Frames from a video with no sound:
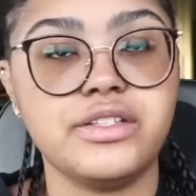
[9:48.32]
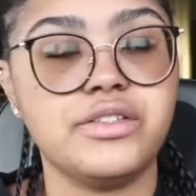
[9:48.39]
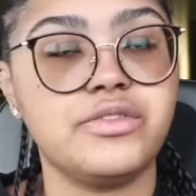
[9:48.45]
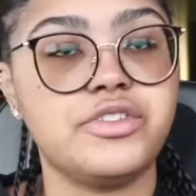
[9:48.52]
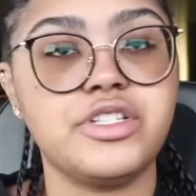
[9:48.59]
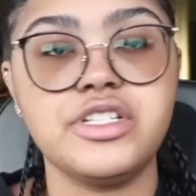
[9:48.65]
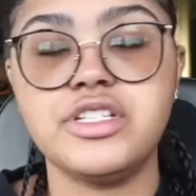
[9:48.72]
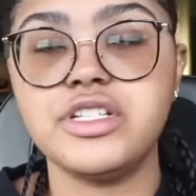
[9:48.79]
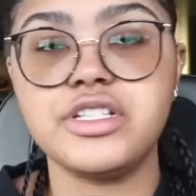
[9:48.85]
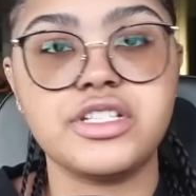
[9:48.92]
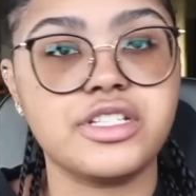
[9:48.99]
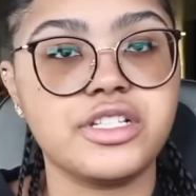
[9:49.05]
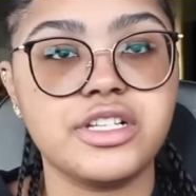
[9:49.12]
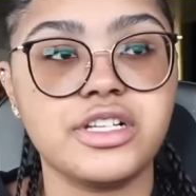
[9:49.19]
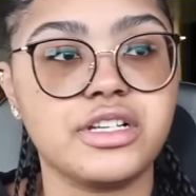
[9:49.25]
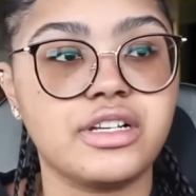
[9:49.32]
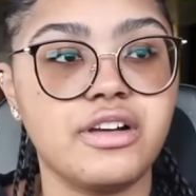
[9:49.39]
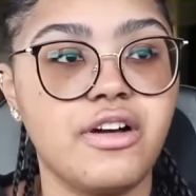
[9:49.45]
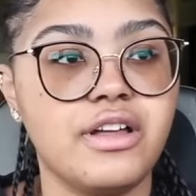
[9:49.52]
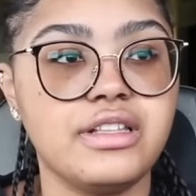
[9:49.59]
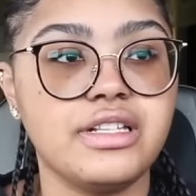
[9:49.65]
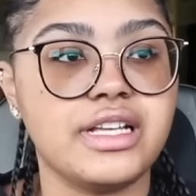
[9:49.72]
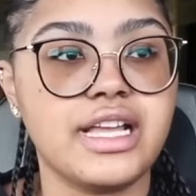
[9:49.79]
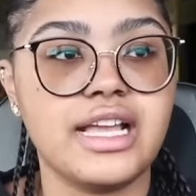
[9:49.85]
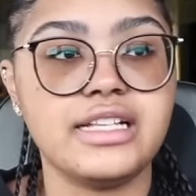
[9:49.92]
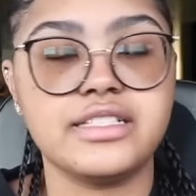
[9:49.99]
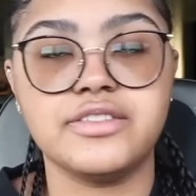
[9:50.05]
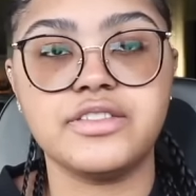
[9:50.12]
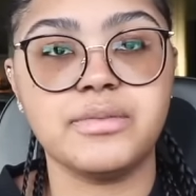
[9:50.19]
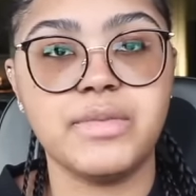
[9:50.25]
you, she just took on the
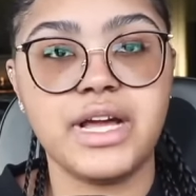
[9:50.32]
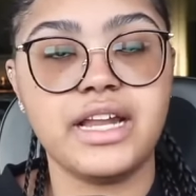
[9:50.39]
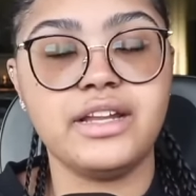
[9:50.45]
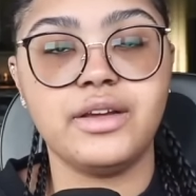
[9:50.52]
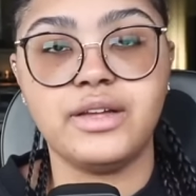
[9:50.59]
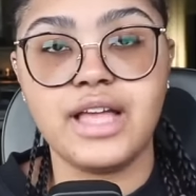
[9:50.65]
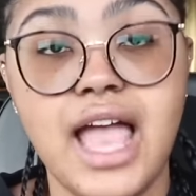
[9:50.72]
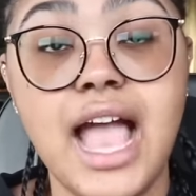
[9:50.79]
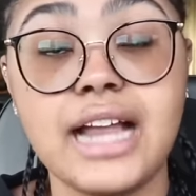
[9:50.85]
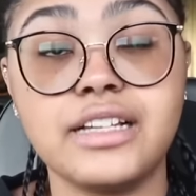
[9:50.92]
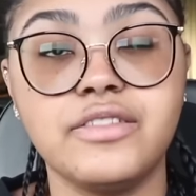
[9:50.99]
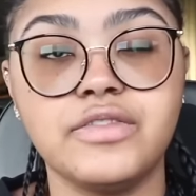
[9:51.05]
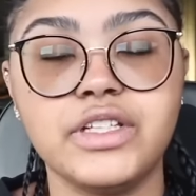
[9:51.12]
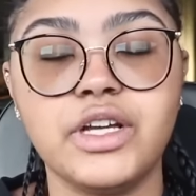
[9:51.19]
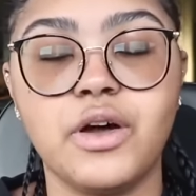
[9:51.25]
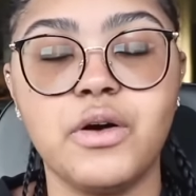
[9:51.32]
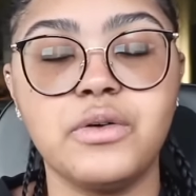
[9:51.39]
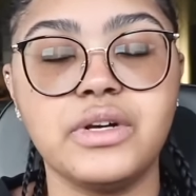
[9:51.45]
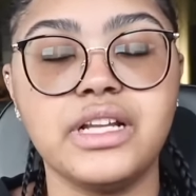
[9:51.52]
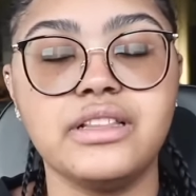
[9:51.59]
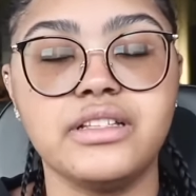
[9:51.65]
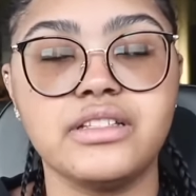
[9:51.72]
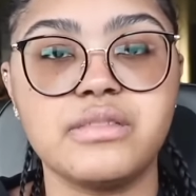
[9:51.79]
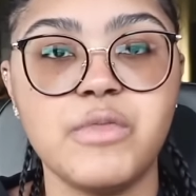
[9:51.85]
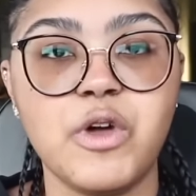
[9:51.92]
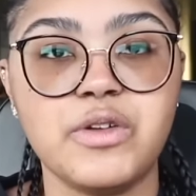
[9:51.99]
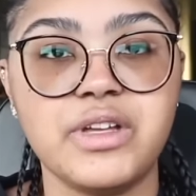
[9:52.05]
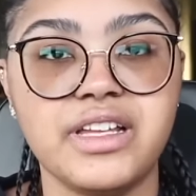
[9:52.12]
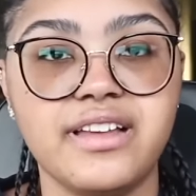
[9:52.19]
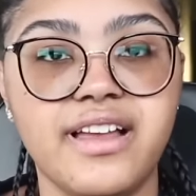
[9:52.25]
case of somebody actively holding the
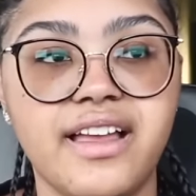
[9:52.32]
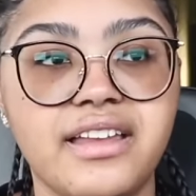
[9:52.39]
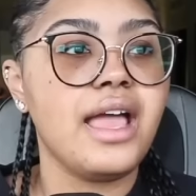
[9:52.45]
smoking gun.